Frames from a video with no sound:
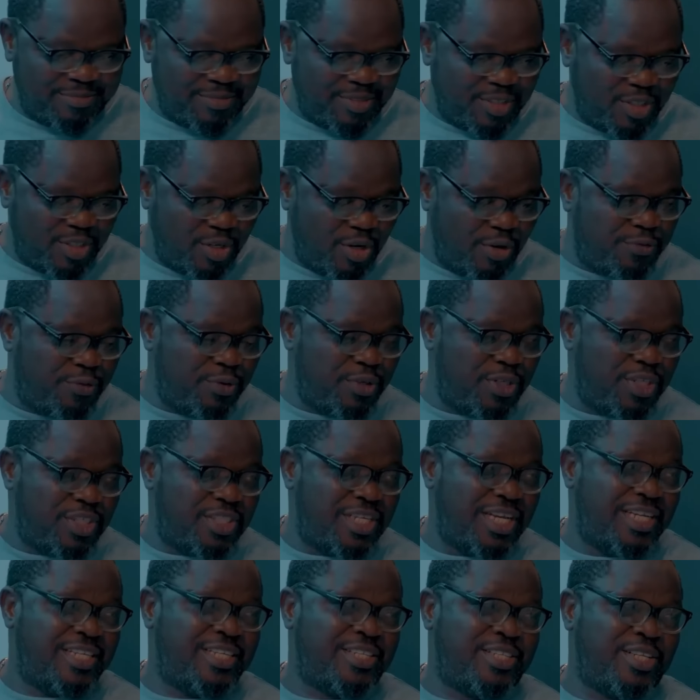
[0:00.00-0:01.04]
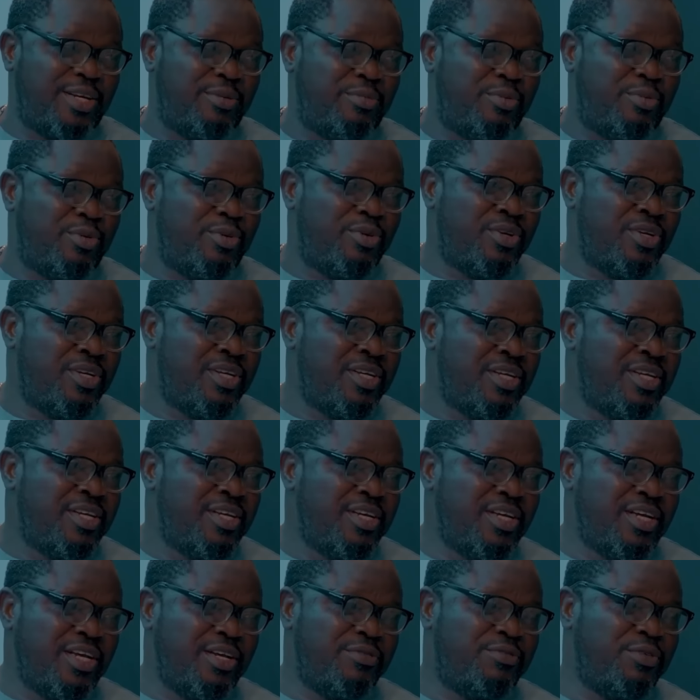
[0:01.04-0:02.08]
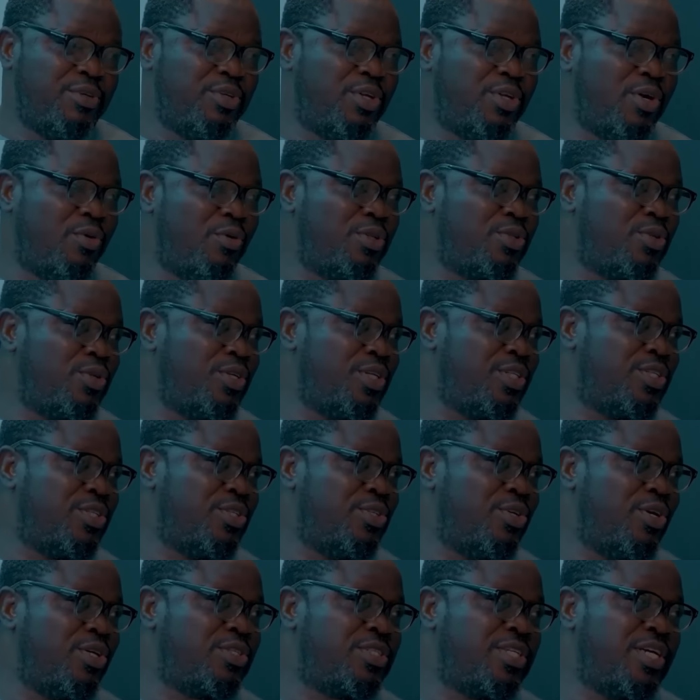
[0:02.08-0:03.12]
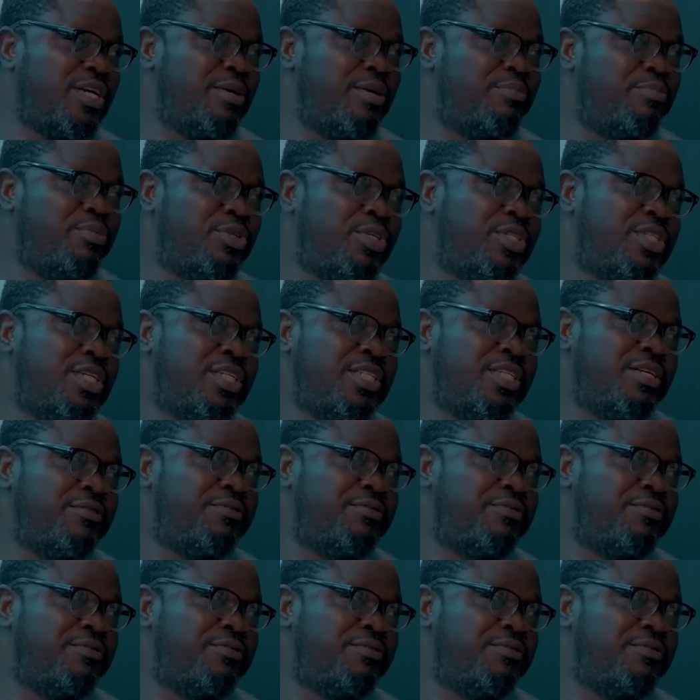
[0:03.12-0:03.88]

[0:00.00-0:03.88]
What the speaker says: your food is at the table. If you don't want to eat, just put it in the